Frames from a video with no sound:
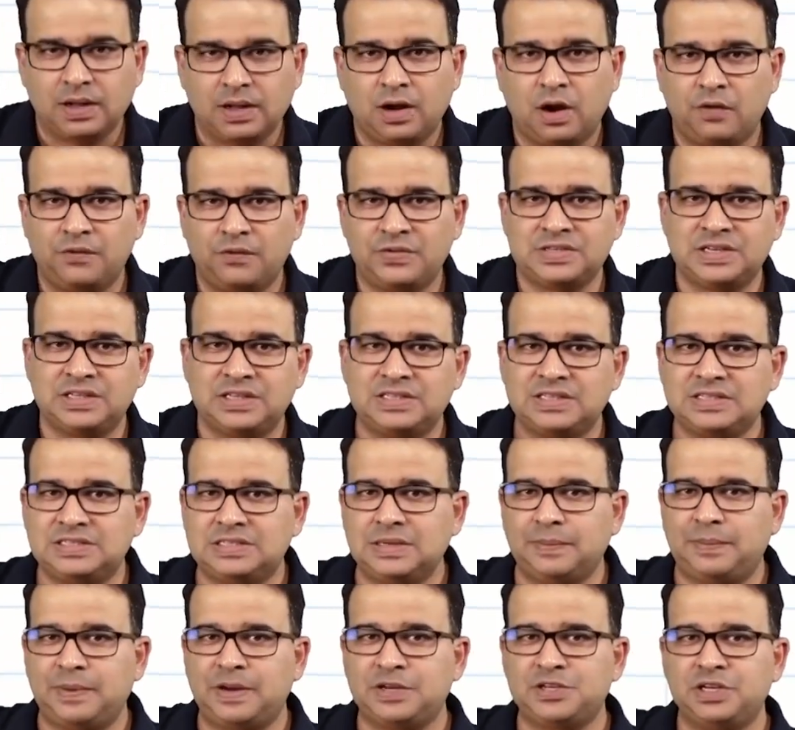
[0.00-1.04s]
Obviously, this
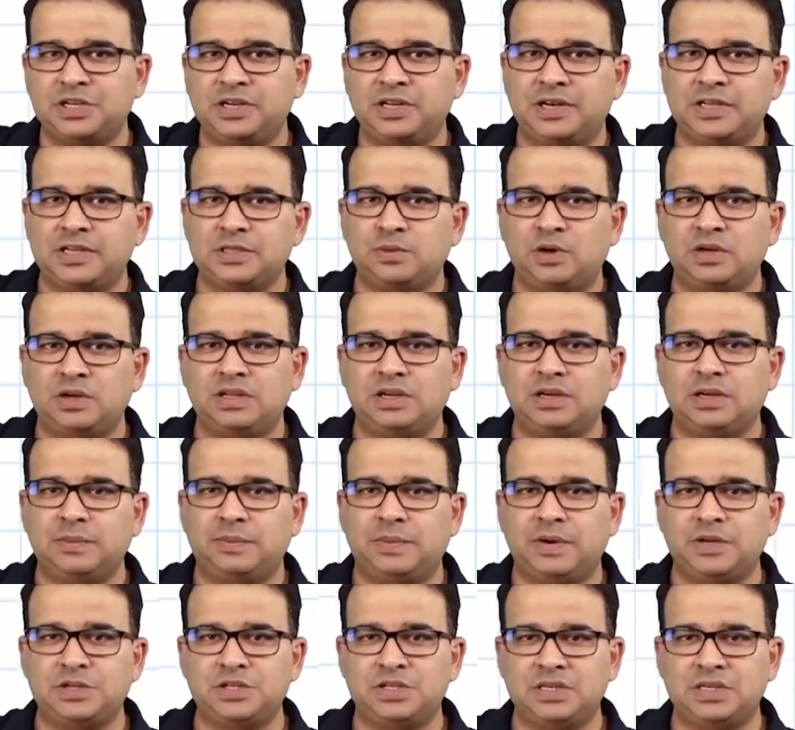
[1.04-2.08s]
depression here is what? The
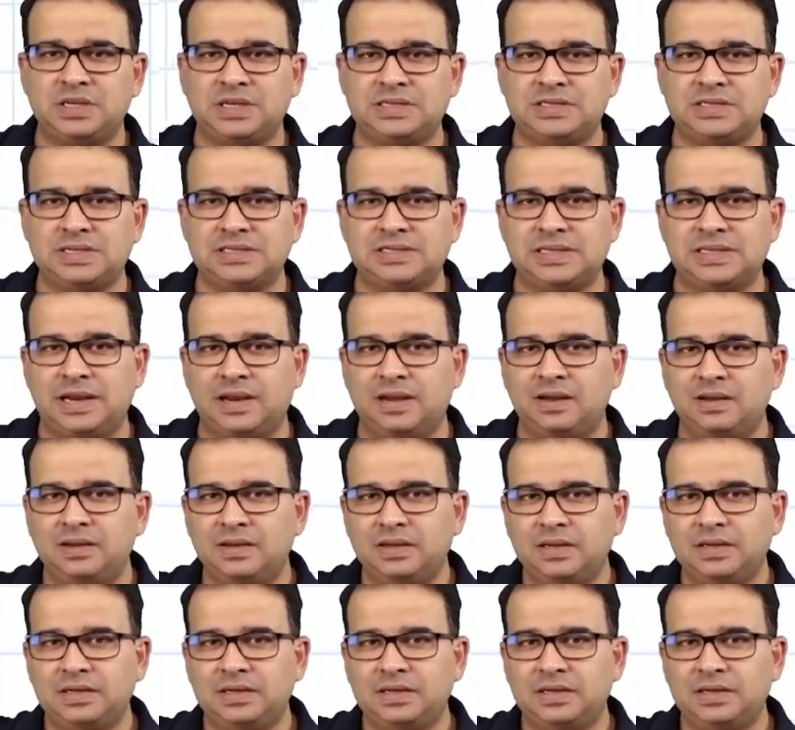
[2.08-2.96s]
depression is the sella